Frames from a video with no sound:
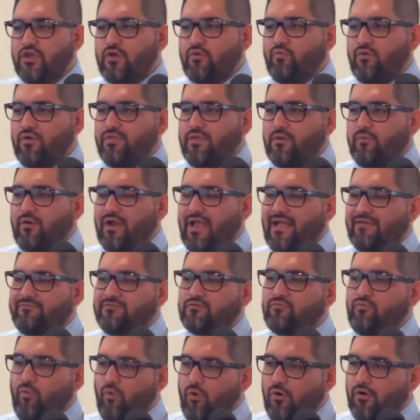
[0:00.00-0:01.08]
when they were having
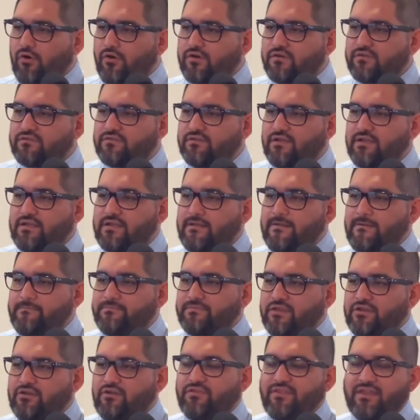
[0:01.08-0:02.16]
wars,
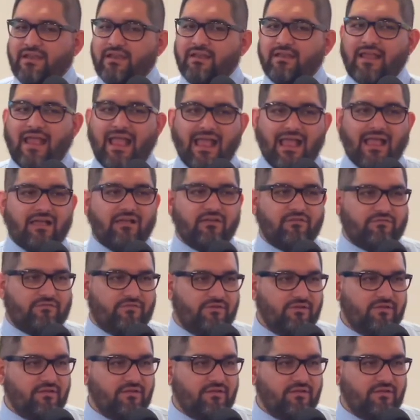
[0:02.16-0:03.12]
you know, they didn't have